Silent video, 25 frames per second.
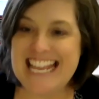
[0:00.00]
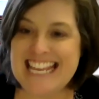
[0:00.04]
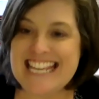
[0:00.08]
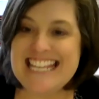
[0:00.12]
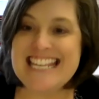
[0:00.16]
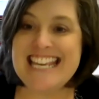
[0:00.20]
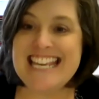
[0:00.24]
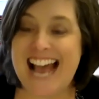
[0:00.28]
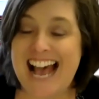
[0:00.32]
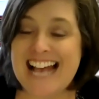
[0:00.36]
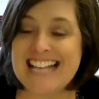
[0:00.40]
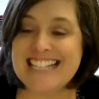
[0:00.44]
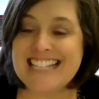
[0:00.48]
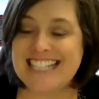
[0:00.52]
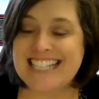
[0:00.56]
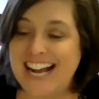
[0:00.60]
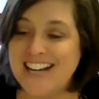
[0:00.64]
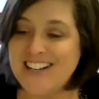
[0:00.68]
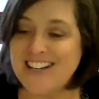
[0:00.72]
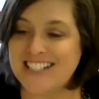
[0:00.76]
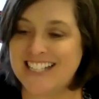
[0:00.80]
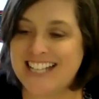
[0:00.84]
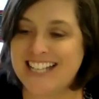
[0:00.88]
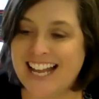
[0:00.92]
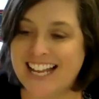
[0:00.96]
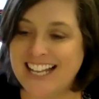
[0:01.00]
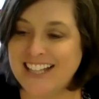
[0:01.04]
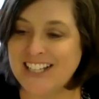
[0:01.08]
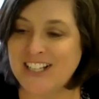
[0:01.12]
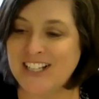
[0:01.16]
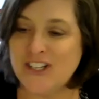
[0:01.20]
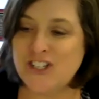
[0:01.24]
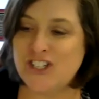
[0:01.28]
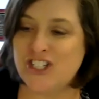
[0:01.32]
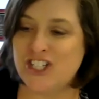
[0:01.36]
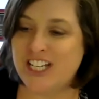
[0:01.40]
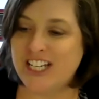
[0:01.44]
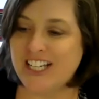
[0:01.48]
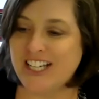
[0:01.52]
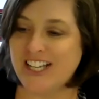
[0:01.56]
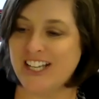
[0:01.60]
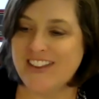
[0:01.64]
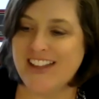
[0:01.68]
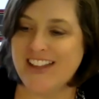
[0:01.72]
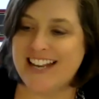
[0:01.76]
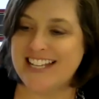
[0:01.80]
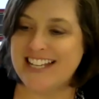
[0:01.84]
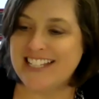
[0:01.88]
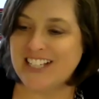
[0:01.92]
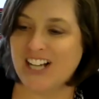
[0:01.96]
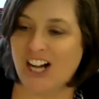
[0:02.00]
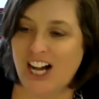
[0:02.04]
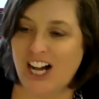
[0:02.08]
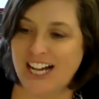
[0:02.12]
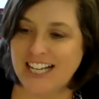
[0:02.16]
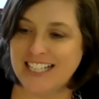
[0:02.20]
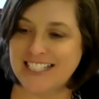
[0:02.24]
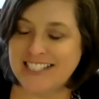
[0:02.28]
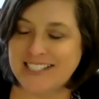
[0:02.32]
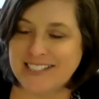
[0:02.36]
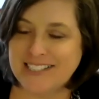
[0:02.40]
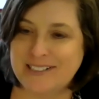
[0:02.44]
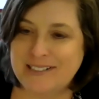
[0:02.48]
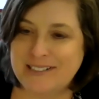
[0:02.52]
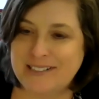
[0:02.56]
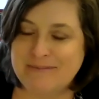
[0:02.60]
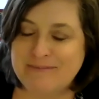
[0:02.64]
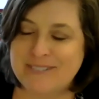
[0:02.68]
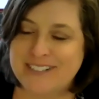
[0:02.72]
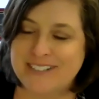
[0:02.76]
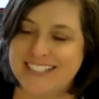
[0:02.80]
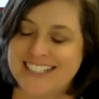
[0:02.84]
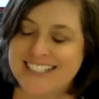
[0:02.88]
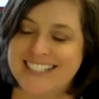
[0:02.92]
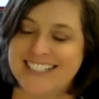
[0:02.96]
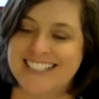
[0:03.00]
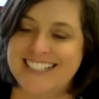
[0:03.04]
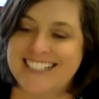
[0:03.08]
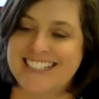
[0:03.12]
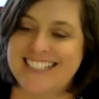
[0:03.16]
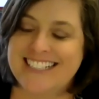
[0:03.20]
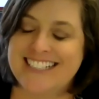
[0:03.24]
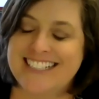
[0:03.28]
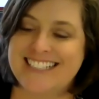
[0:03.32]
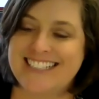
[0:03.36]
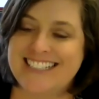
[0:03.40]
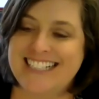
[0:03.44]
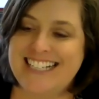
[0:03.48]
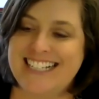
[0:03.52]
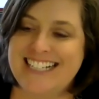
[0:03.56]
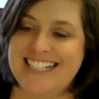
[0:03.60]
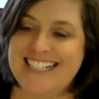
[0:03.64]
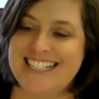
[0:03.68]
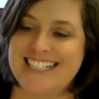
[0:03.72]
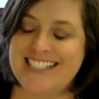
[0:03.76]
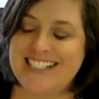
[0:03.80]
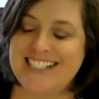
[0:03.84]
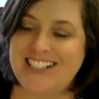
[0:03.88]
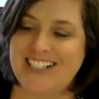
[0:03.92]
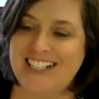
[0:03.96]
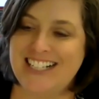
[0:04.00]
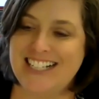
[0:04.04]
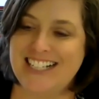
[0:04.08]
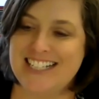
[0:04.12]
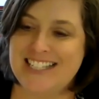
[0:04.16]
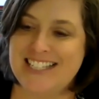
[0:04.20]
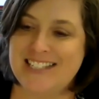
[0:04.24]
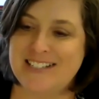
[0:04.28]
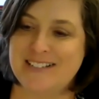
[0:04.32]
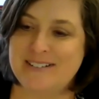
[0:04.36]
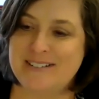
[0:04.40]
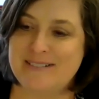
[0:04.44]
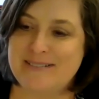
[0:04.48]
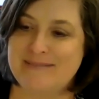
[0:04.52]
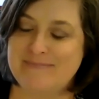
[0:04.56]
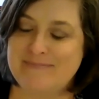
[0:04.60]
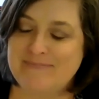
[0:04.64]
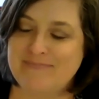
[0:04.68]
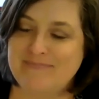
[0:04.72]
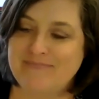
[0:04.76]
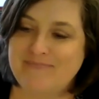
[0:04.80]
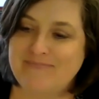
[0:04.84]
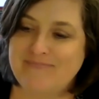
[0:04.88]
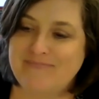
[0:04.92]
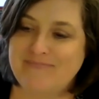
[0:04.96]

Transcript: Yes, I just got a little chill. That is awesome. That is awesome.